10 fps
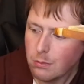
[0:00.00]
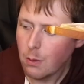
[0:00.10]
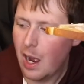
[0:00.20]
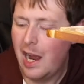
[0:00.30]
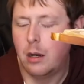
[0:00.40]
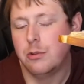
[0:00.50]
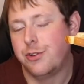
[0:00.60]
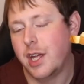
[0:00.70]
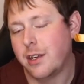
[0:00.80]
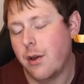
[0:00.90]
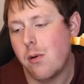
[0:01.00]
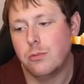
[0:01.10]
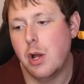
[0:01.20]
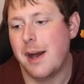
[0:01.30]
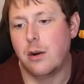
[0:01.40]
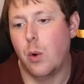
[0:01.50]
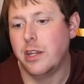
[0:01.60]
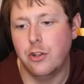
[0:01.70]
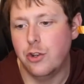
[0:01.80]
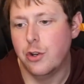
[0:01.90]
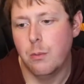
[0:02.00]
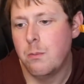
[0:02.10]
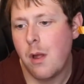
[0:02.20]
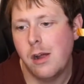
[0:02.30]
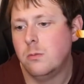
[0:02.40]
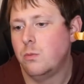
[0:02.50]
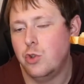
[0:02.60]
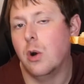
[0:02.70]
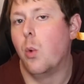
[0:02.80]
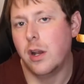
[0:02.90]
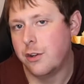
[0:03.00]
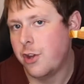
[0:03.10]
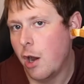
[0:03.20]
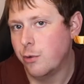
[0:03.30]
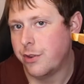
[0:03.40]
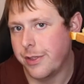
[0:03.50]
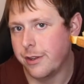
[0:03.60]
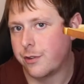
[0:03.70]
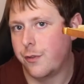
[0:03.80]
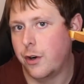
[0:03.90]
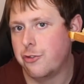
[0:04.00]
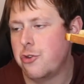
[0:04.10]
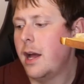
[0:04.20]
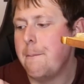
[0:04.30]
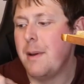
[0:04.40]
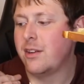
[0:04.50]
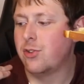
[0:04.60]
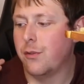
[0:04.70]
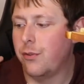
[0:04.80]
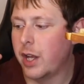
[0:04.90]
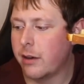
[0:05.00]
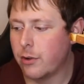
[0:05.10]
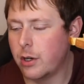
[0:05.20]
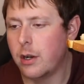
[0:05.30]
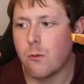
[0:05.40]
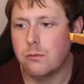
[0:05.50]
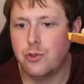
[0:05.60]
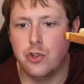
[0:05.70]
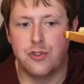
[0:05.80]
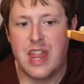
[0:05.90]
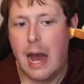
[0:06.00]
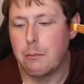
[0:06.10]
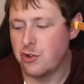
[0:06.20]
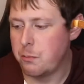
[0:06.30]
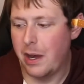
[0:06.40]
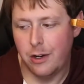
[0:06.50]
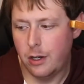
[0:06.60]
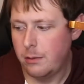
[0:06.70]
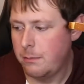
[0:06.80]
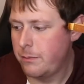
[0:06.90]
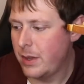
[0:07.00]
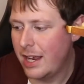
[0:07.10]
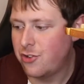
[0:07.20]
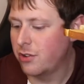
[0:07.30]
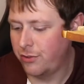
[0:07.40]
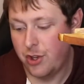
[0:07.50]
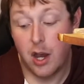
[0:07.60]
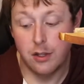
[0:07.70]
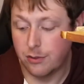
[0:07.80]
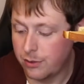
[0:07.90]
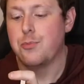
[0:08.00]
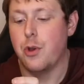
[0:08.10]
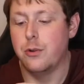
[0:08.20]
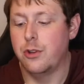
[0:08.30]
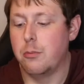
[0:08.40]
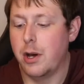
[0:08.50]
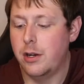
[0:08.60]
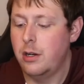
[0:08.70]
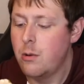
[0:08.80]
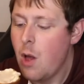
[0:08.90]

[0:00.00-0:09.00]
I almost think no matter what you do, you'll want to toast this first. It makes the flavor just that much better. It just does. Go into the butter.